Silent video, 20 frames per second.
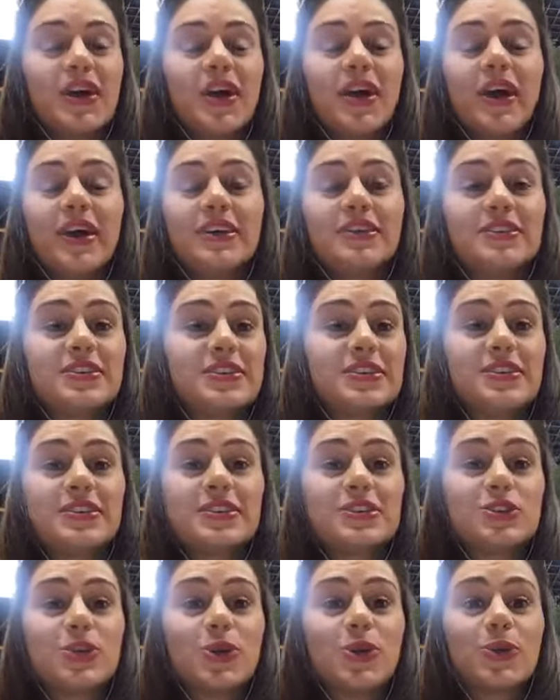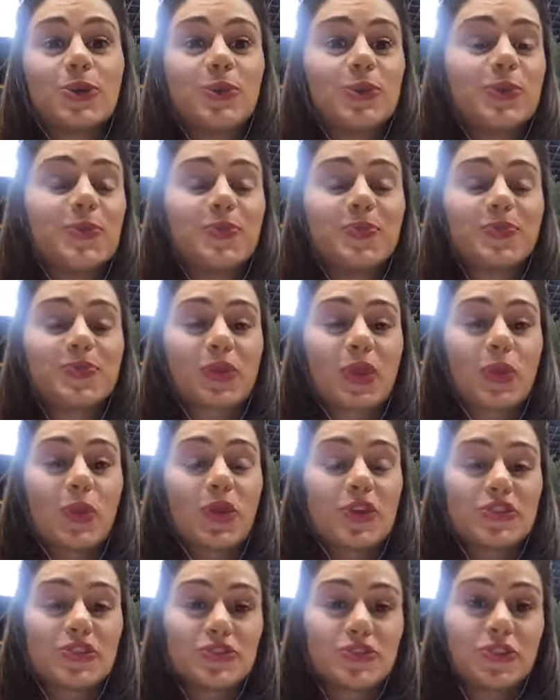and so
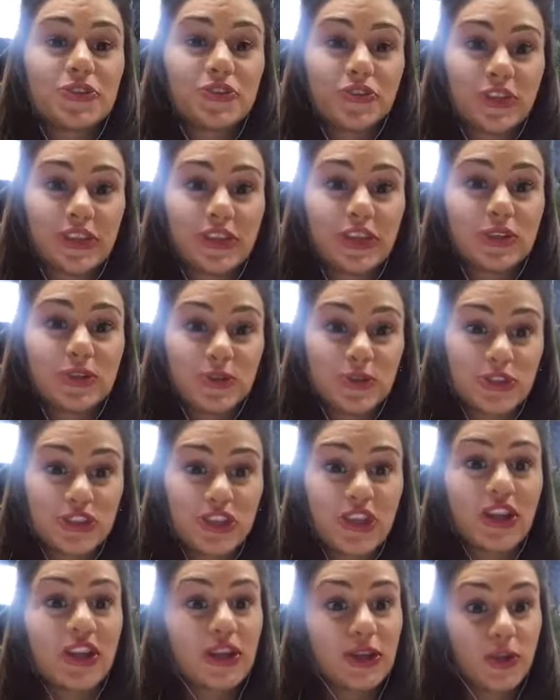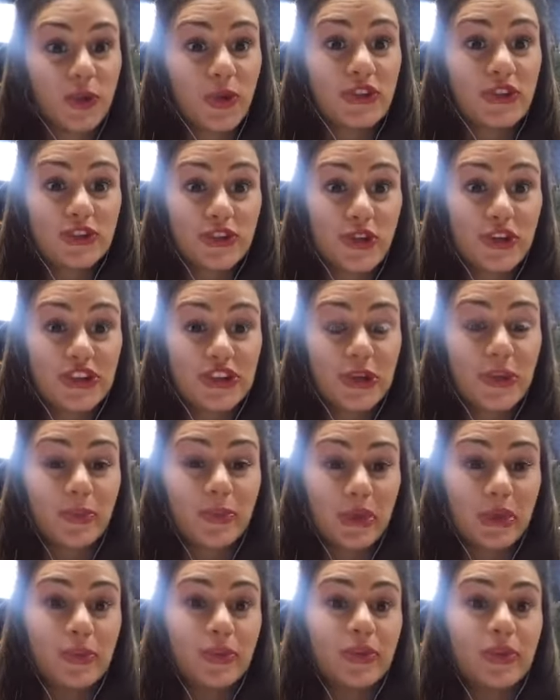wonderful feeling to share it with Georgian
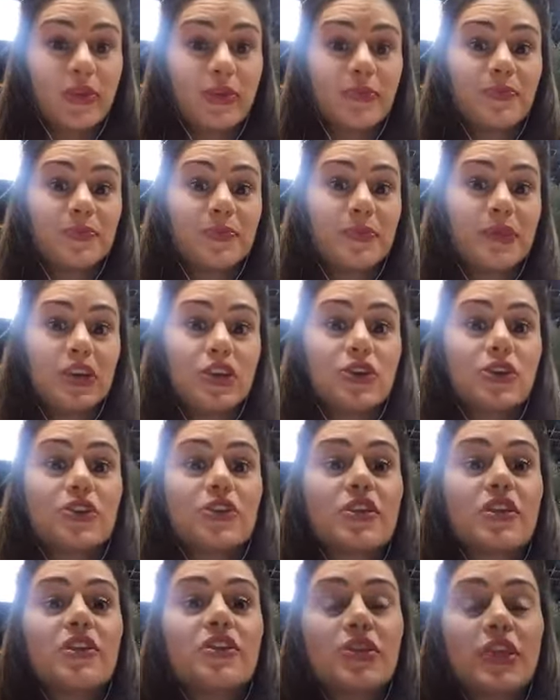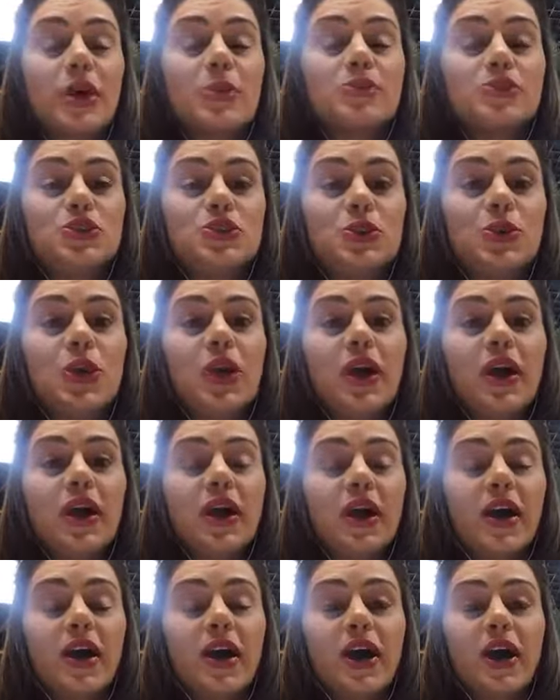people in order for them to
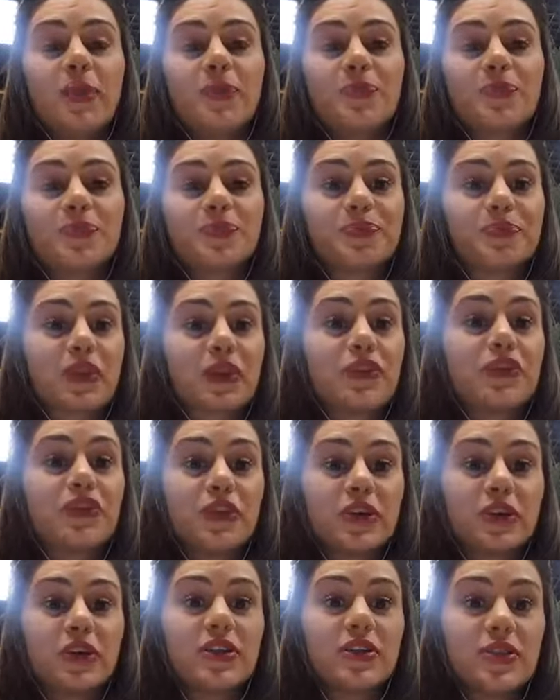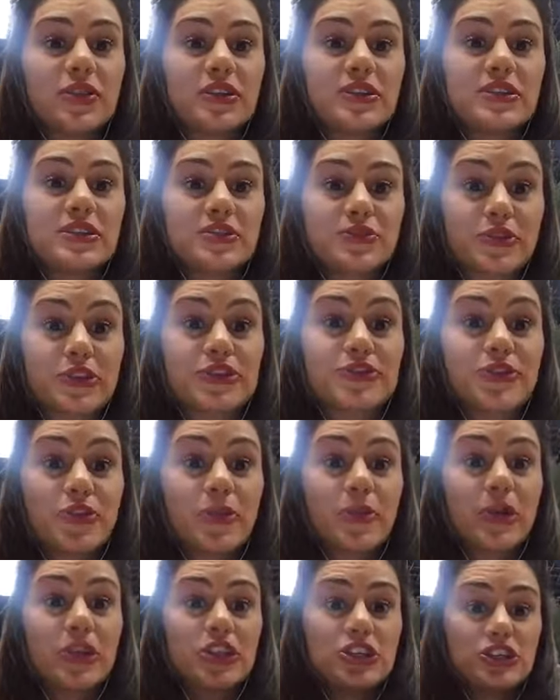feel this
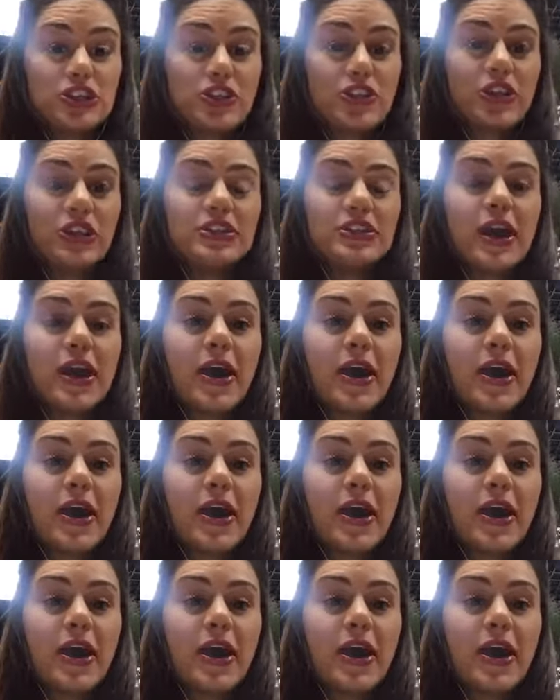transformation that